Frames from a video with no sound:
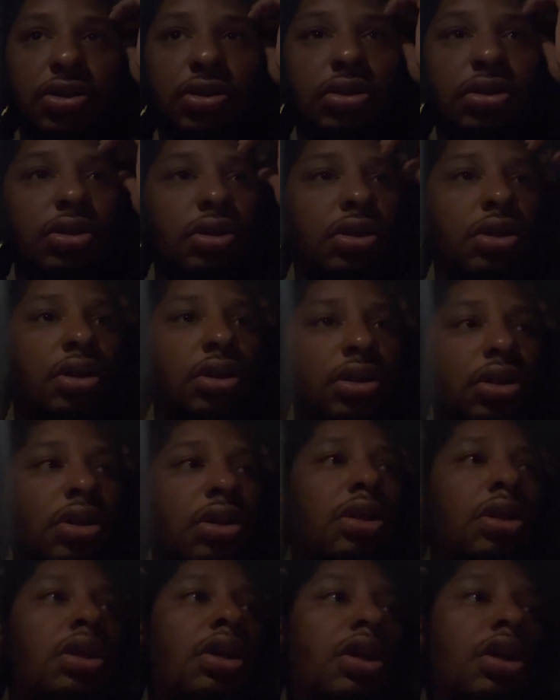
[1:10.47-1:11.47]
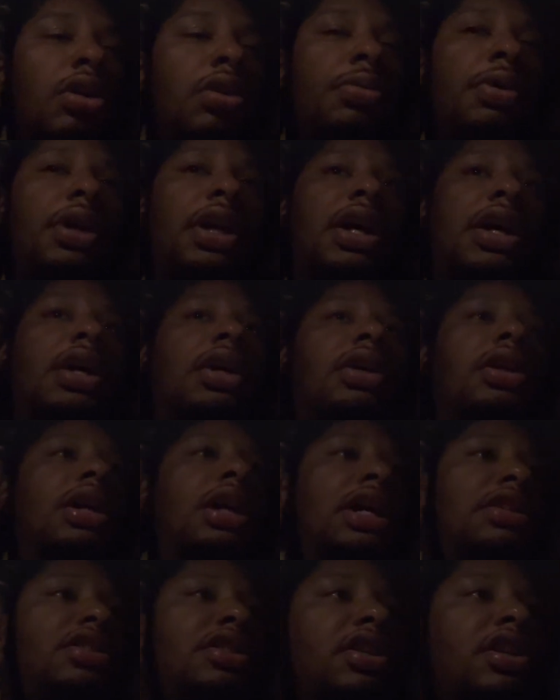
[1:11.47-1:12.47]
and
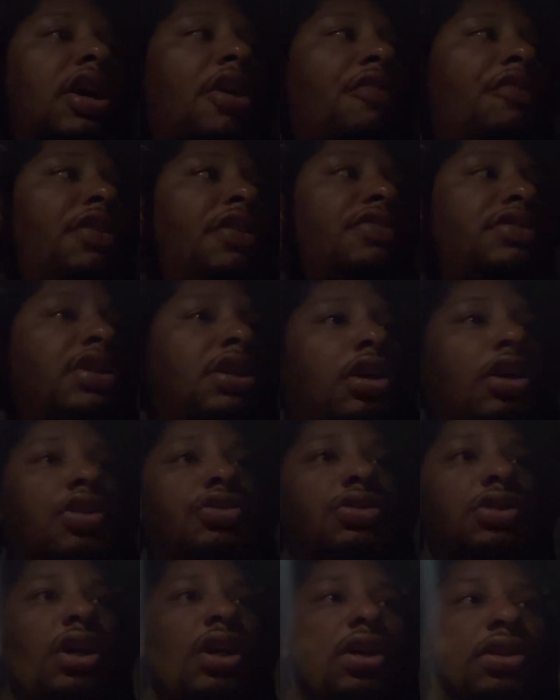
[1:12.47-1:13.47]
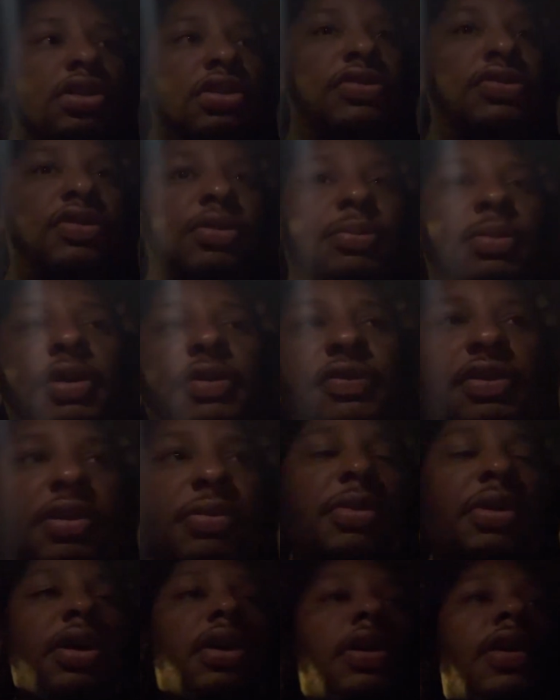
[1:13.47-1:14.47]
I took off $1,500 for my
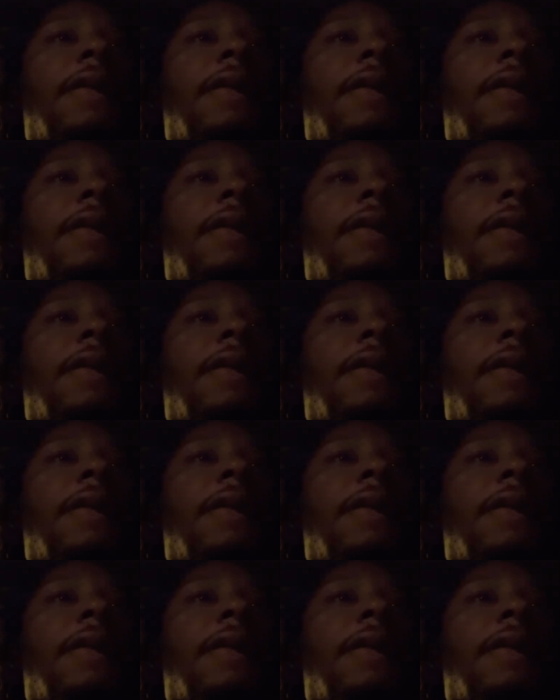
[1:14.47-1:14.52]
female.